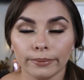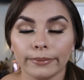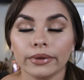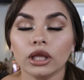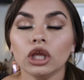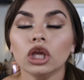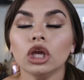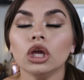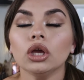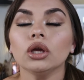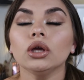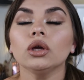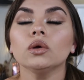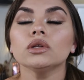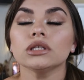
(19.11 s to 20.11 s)

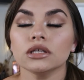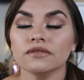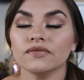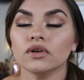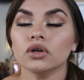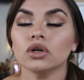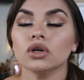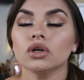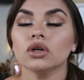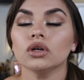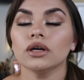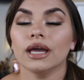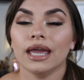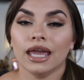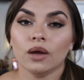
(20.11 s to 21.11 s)
beautiful.